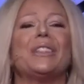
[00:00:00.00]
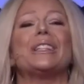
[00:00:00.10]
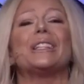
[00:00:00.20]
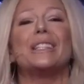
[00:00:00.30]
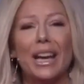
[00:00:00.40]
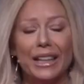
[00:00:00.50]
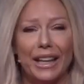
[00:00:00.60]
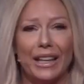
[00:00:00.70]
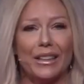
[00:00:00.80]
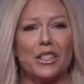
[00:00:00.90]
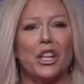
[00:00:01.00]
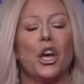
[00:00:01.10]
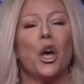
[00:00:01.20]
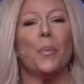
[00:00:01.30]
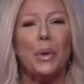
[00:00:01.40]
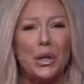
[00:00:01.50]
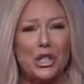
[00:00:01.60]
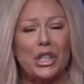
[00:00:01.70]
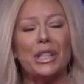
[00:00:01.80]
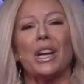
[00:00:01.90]
even decades,
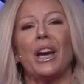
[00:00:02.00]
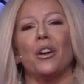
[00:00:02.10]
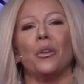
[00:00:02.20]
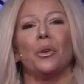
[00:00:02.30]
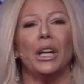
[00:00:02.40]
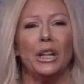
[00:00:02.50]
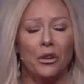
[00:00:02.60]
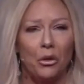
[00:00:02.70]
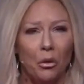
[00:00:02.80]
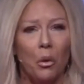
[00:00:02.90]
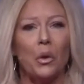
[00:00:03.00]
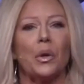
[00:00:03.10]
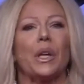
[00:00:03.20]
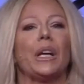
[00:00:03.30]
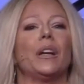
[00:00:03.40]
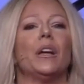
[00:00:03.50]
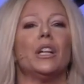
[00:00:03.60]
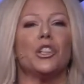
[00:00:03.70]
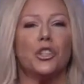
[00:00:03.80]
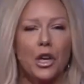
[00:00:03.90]
pushing down, ignoring,
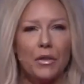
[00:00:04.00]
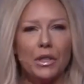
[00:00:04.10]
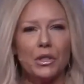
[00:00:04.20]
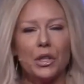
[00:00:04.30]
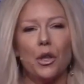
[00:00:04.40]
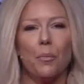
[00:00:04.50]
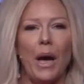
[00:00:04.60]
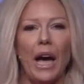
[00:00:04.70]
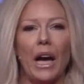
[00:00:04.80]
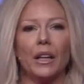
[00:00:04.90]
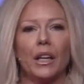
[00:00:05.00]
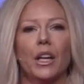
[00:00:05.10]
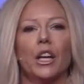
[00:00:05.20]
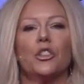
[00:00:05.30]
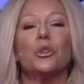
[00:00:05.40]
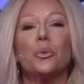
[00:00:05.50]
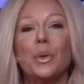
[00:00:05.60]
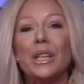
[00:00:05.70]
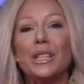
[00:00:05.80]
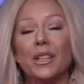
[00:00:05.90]
shoving to the back, the
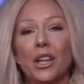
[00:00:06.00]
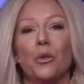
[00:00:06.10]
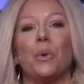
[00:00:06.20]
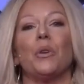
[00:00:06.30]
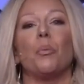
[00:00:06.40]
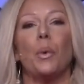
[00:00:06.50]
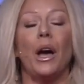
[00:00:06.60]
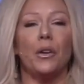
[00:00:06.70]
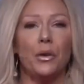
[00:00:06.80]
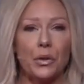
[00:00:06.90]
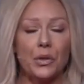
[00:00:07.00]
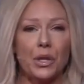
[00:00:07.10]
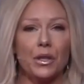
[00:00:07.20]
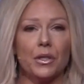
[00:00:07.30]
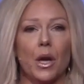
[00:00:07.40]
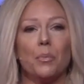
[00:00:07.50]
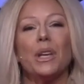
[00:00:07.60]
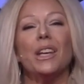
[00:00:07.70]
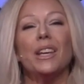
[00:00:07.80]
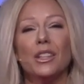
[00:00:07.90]
reason that we've brought all those things up
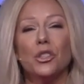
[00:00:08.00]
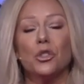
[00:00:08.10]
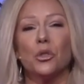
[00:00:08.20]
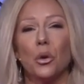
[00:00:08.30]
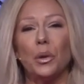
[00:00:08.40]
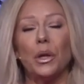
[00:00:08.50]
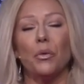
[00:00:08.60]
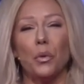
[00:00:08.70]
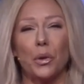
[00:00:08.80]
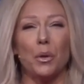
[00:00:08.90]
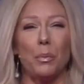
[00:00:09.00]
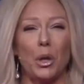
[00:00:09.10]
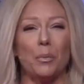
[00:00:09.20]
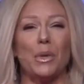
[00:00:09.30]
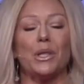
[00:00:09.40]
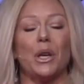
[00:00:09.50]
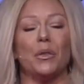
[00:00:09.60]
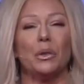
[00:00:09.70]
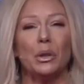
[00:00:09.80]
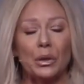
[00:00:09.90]
is solely for the purpose
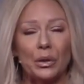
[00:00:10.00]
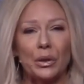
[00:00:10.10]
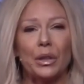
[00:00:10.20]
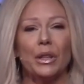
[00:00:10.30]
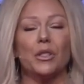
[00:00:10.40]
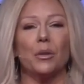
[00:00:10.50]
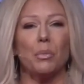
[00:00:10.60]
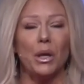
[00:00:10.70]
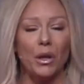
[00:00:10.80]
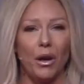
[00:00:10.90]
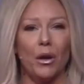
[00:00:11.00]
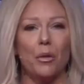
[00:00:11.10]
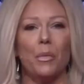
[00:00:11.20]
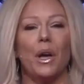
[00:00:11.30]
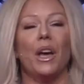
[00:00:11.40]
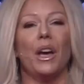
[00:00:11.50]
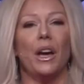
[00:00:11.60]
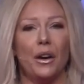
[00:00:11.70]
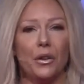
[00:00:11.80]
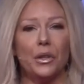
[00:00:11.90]
of learning to become
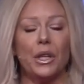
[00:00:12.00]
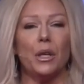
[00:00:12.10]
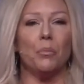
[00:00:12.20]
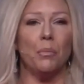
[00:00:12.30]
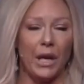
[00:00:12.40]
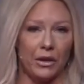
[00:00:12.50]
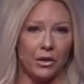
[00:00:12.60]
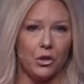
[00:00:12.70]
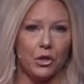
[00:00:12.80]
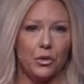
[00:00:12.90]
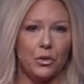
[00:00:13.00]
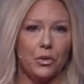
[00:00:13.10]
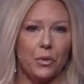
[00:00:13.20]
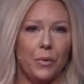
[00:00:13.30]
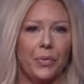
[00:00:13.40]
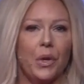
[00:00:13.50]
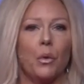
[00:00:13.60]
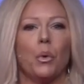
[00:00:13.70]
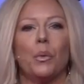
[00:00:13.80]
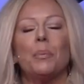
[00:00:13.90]
healthy managers.
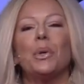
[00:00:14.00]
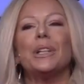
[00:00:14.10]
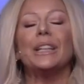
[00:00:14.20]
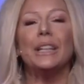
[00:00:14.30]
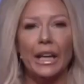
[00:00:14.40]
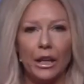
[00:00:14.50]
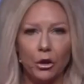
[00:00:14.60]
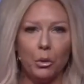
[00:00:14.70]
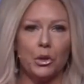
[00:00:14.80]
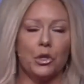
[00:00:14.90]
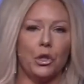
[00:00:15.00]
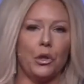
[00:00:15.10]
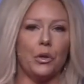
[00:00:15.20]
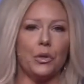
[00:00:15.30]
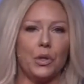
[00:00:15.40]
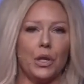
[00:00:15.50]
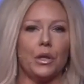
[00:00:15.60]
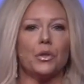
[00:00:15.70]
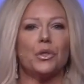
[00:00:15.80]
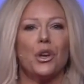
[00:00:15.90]
When we put language to those
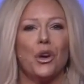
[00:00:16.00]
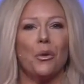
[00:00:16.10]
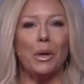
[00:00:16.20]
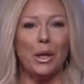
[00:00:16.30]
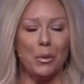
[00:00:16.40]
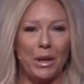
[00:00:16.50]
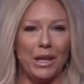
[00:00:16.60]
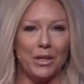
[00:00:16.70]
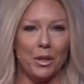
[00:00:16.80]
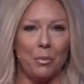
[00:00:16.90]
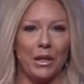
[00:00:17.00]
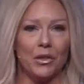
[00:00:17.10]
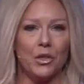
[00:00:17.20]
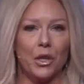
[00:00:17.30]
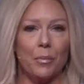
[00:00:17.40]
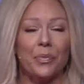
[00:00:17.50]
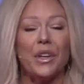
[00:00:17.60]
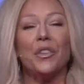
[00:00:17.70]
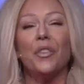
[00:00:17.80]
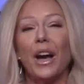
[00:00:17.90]
things, we can begin to manage
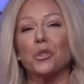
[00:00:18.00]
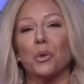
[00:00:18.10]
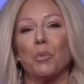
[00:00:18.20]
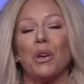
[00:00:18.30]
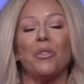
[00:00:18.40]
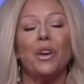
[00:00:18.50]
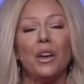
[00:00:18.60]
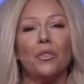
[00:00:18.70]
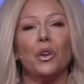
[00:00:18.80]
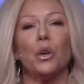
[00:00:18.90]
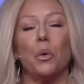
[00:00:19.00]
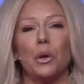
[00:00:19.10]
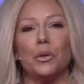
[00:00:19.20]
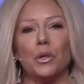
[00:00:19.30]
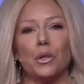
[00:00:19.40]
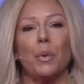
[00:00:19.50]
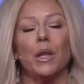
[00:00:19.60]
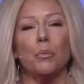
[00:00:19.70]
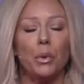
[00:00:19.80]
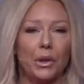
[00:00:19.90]
them. In fact, one of my favorite quotes is
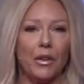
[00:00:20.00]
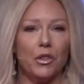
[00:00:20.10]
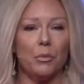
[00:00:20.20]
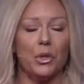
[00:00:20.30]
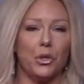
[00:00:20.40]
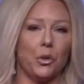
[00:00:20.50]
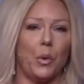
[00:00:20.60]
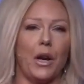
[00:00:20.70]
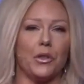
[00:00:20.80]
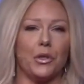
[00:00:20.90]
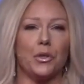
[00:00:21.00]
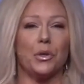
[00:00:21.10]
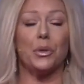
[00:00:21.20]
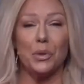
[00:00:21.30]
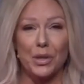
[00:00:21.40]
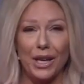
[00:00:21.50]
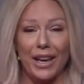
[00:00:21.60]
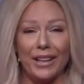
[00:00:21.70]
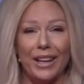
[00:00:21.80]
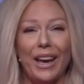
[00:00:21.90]
by the beloved Mr. Rogers, who
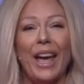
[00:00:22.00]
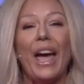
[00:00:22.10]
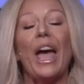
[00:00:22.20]
said,